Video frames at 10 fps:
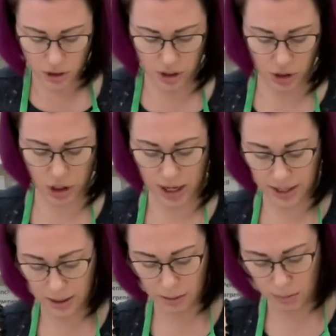Just check
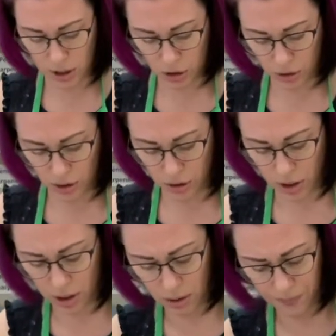it, make sure you're good.